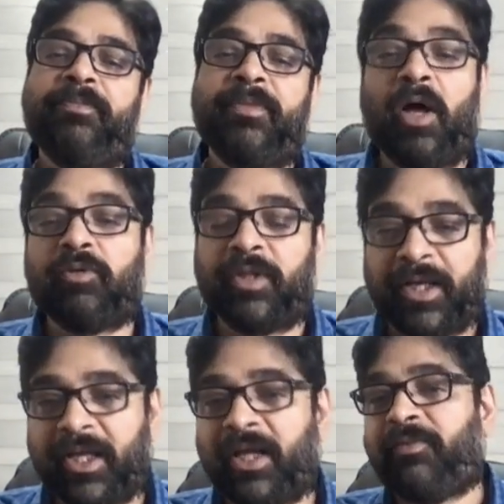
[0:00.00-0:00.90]
Now
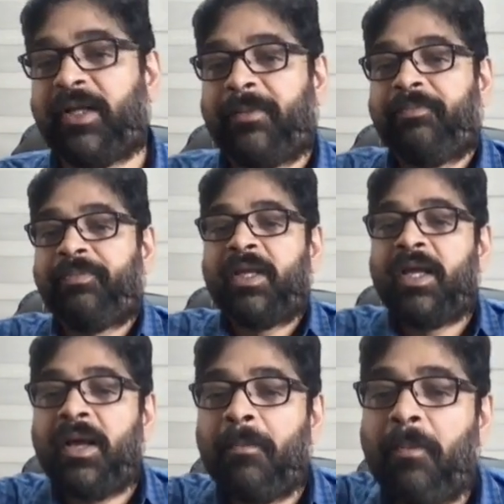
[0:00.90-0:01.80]
think carefully.
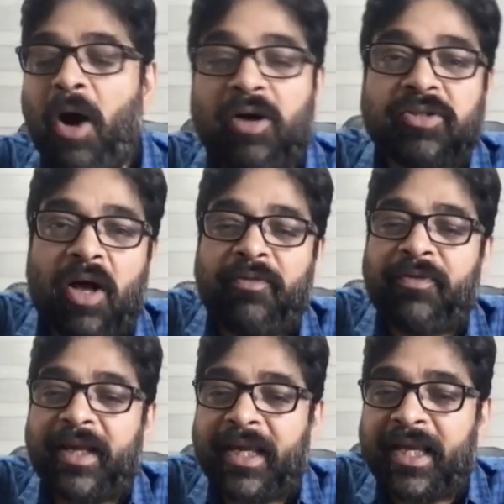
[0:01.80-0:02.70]
Box
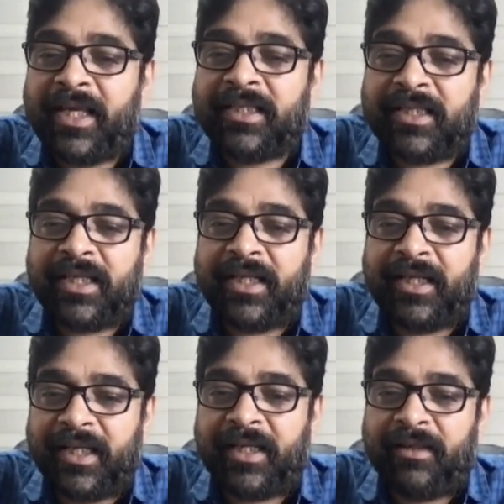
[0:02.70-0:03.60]
of
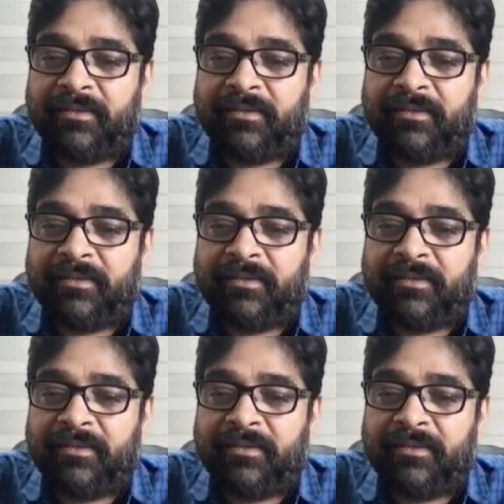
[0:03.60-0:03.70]
ACD.